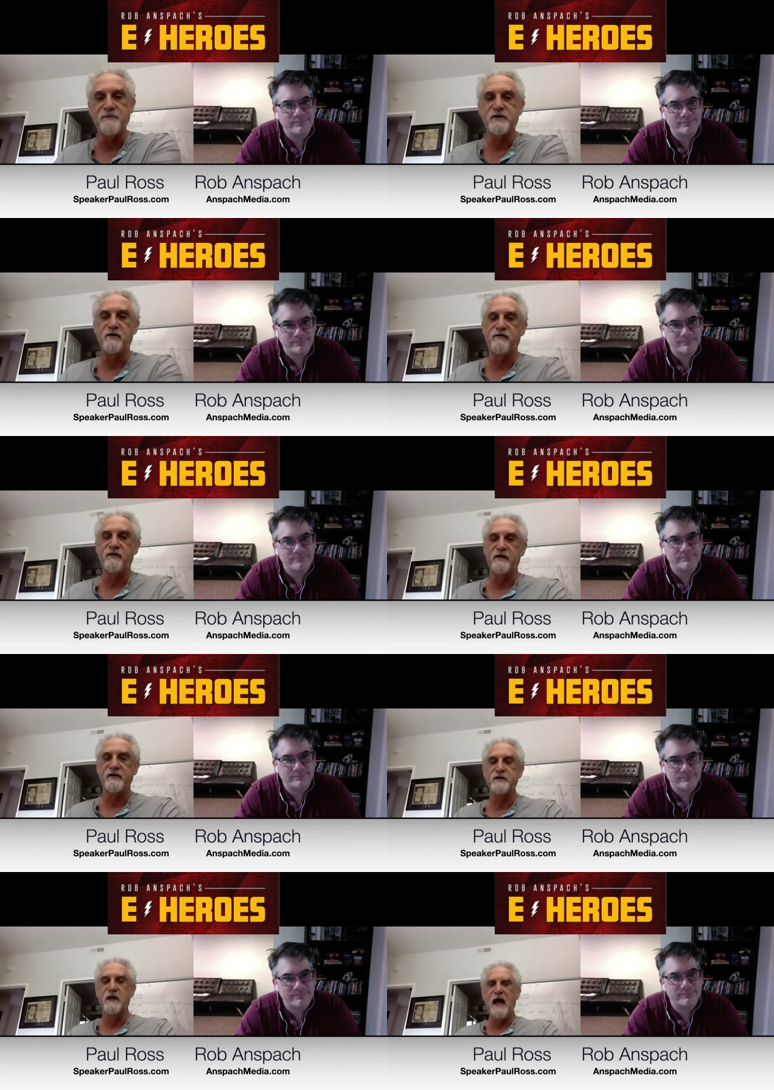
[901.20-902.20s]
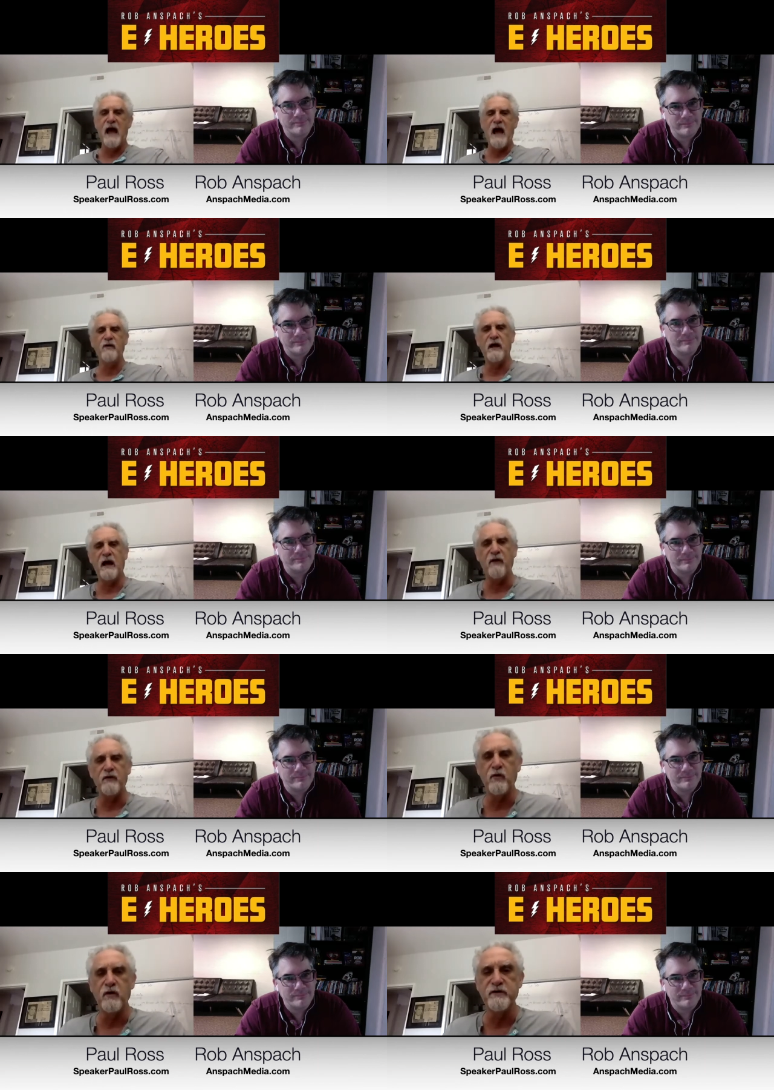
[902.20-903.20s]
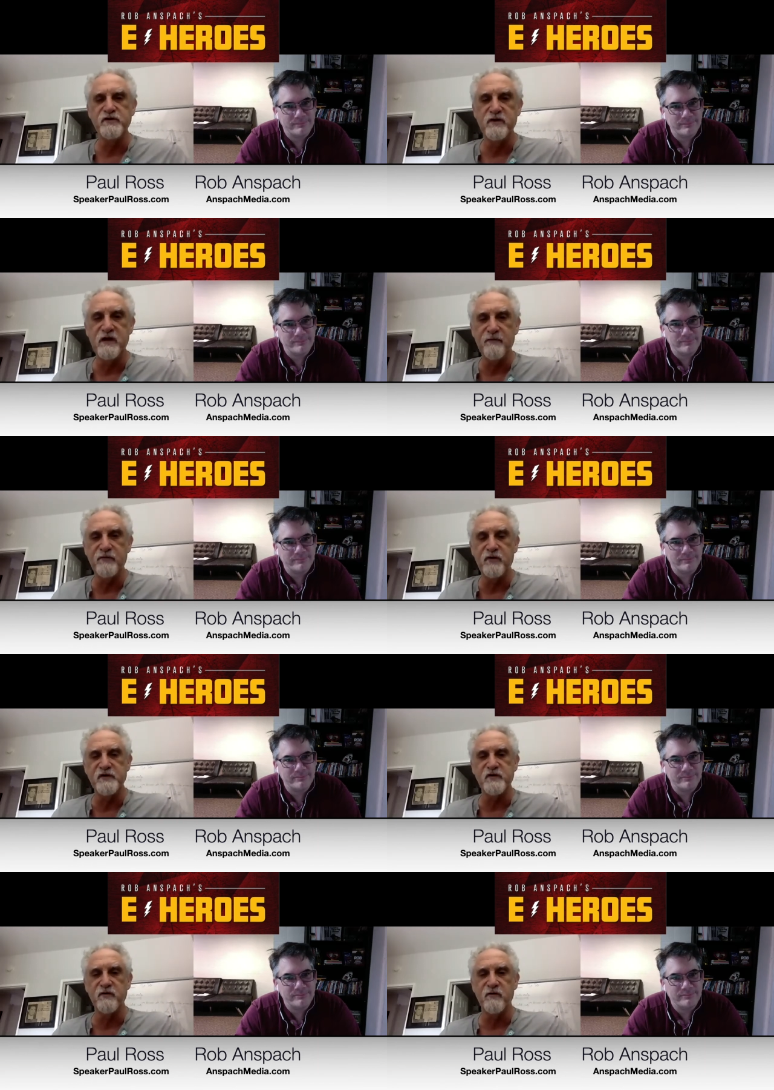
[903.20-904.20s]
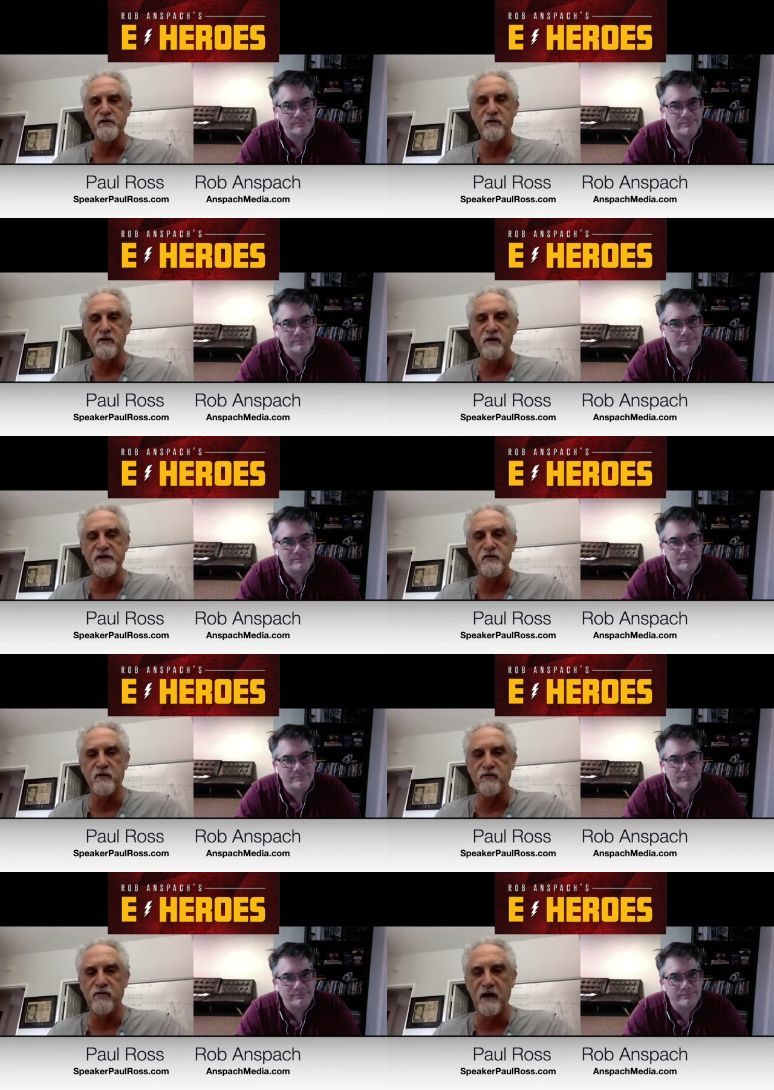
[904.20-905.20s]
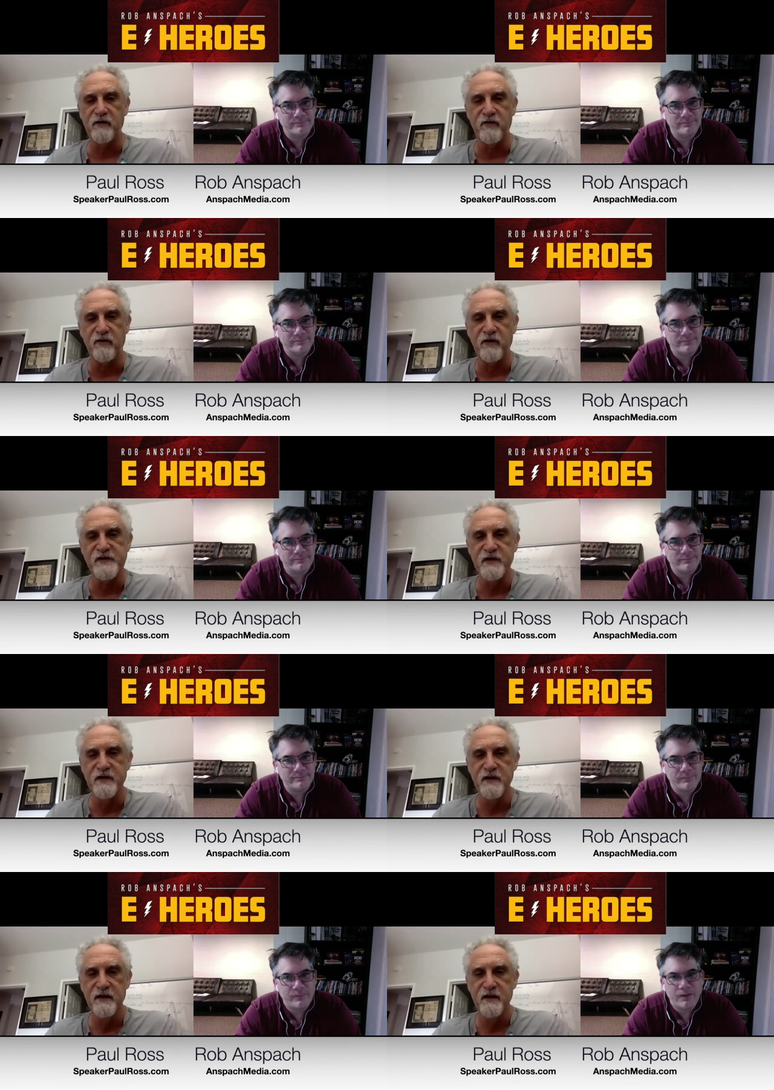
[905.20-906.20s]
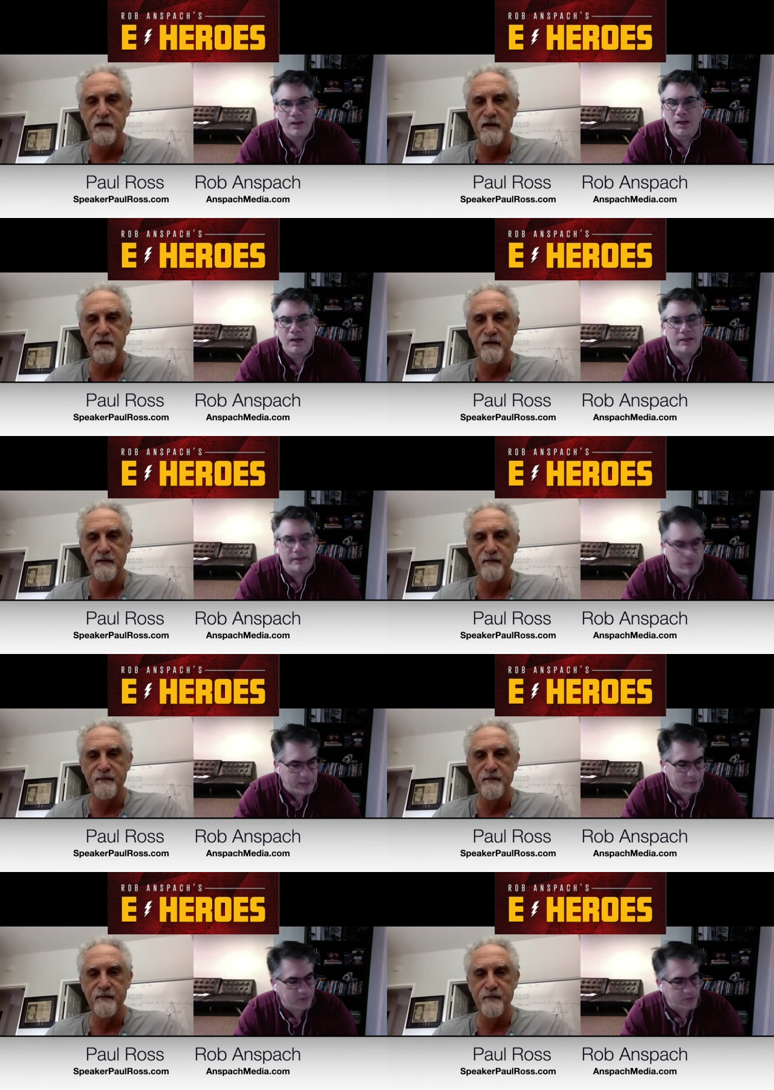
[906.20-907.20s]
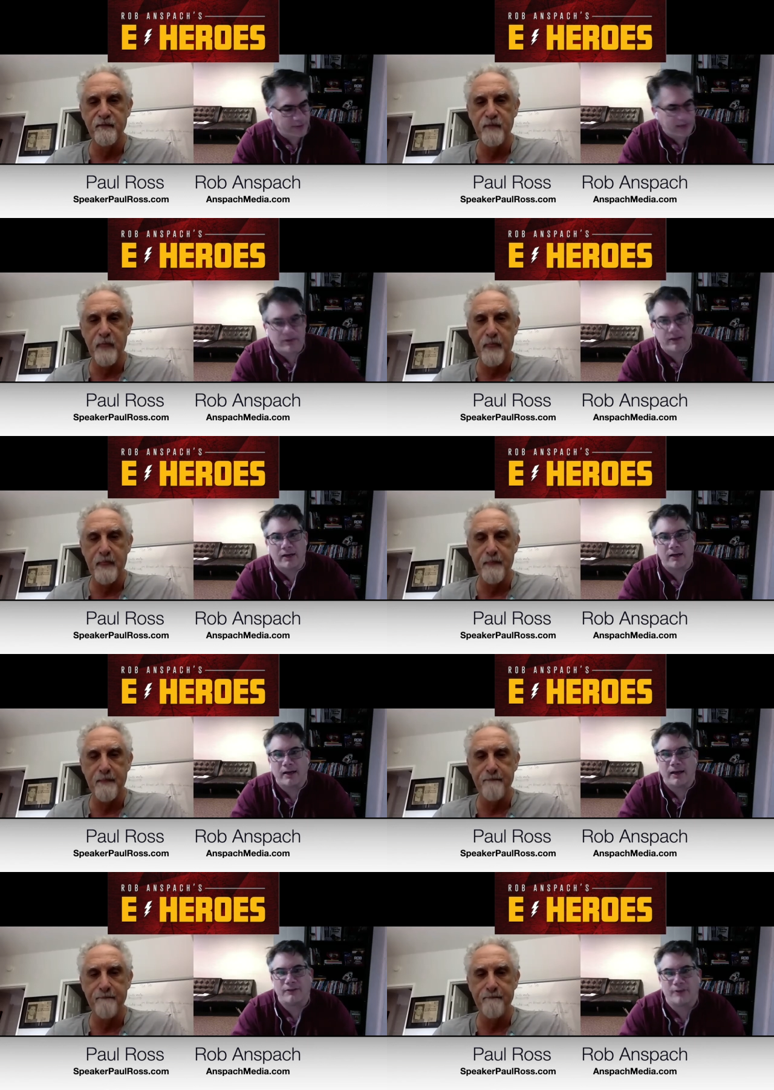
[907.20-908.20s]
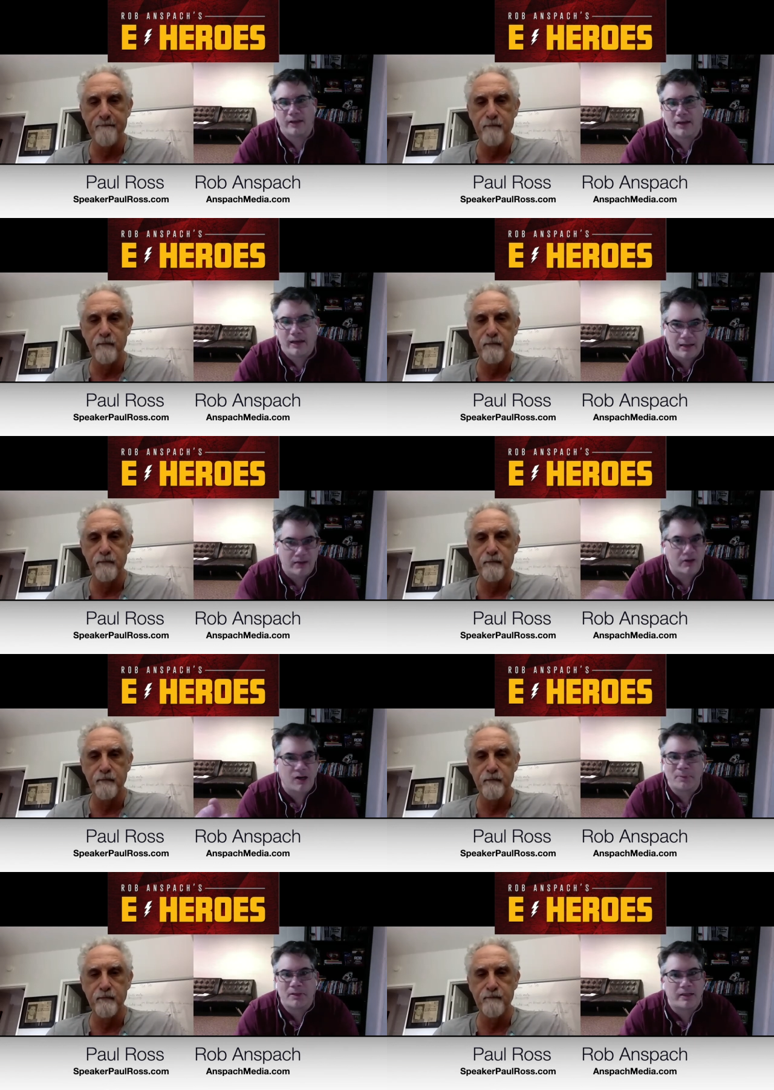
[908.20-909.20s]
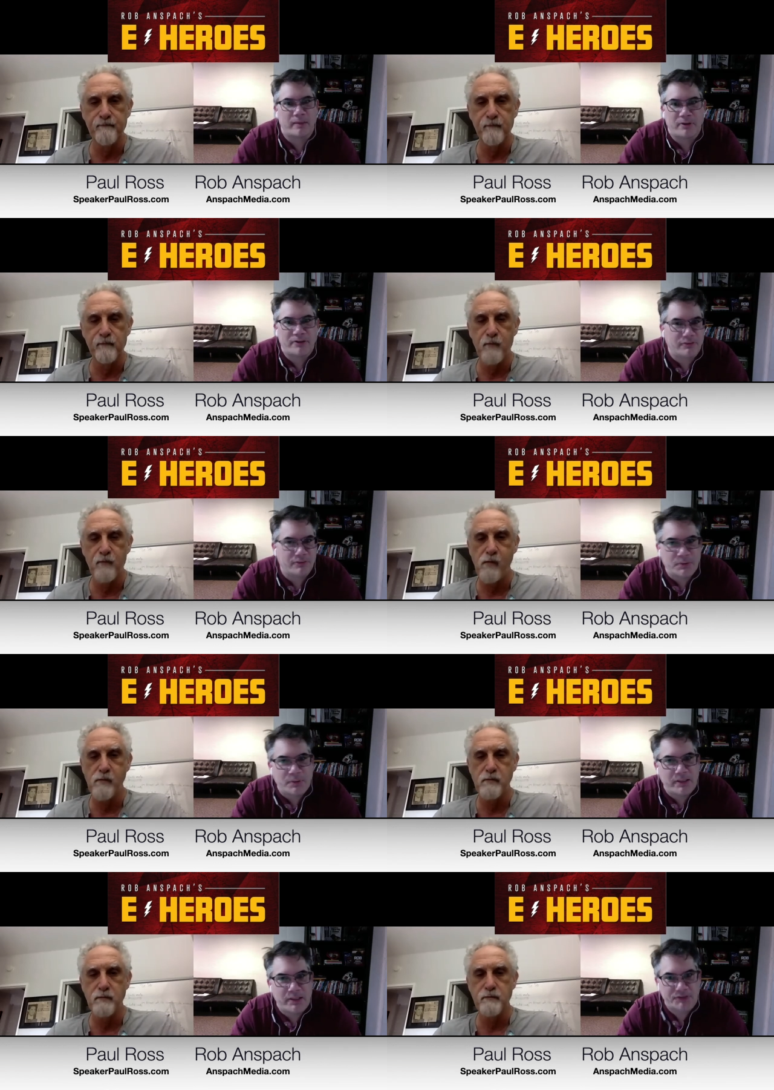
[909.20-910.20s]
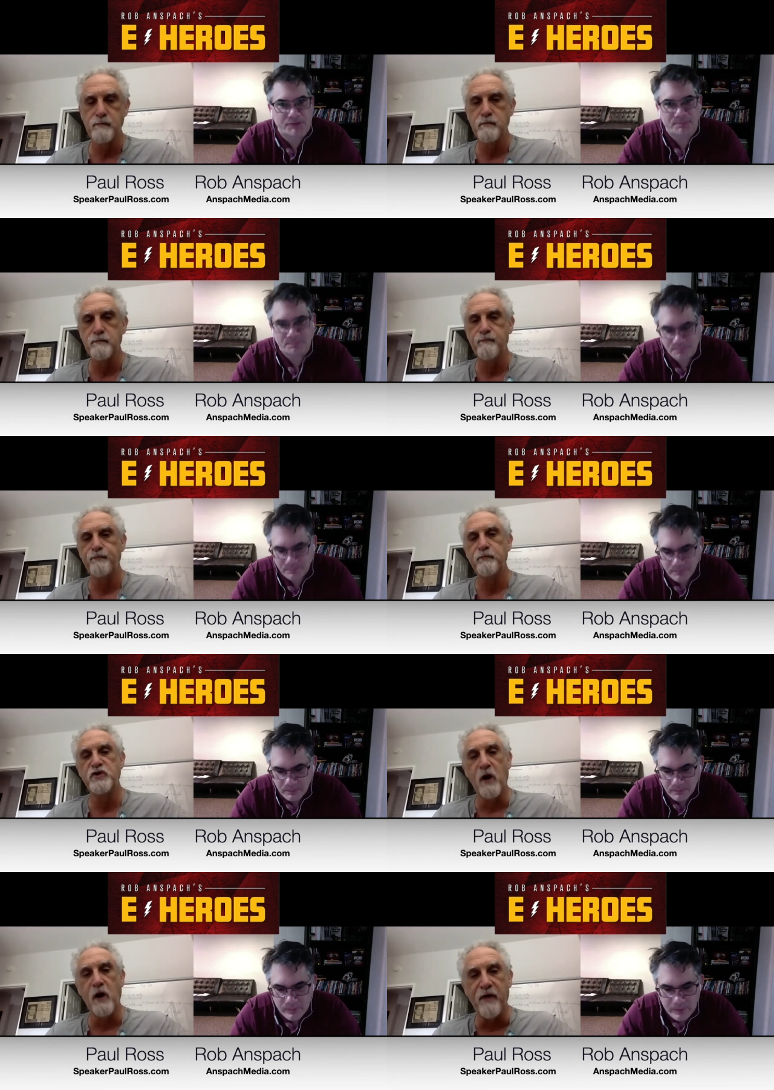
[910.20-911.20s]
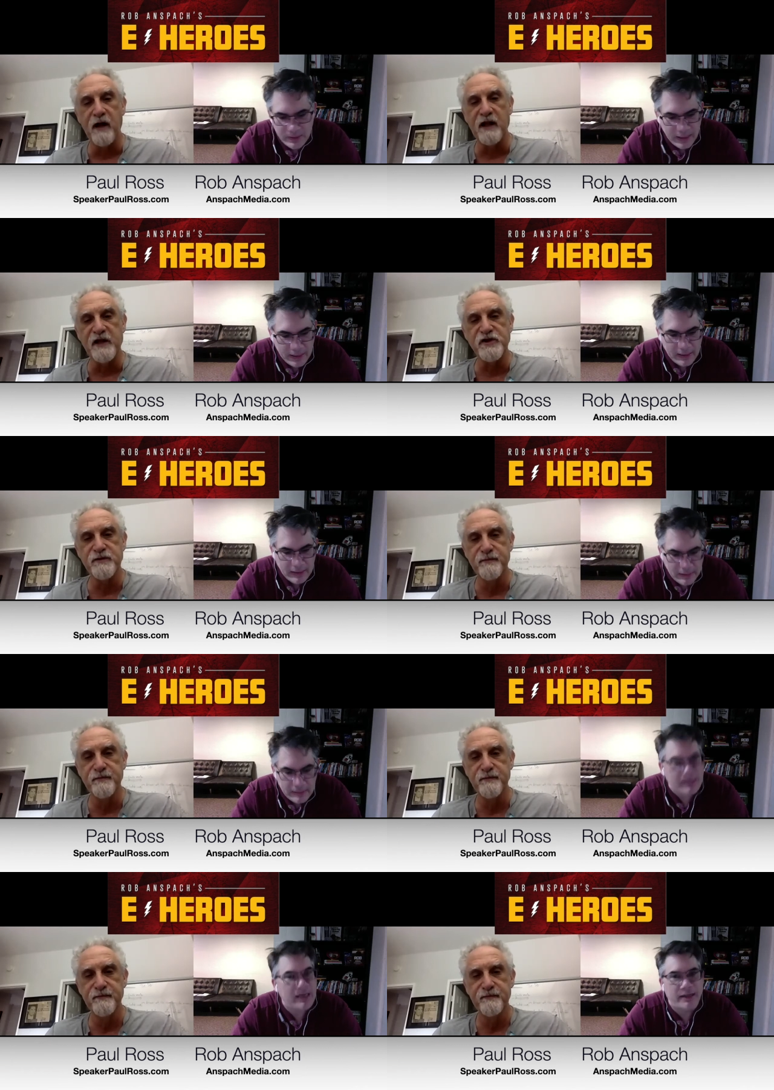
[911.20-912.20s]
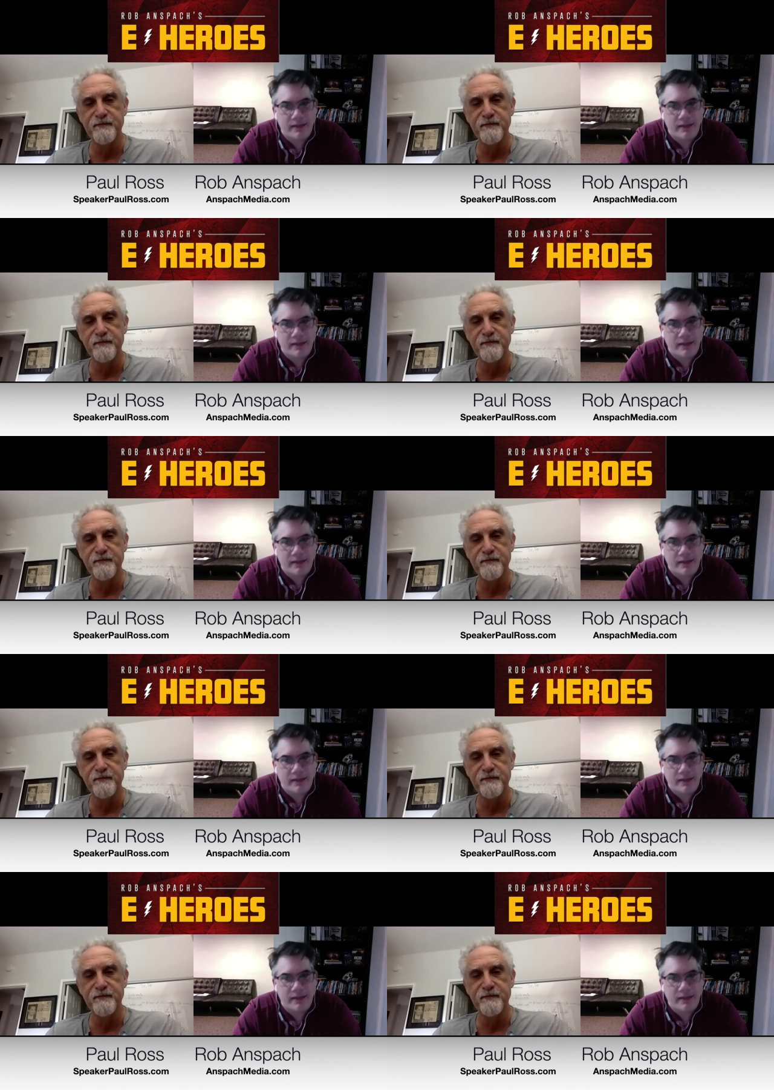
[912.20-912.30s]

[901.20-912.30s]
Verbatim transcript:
Speaker 1: and your fields. How, how in the world did you come to it so most of your clients were trial attorneys?
Speaker 2: You know, I started out uh, as a, I had a carpet cleaning business for 20 years.
Speaker 1: Joe Polish.
Speaker 2: Yeah, I, I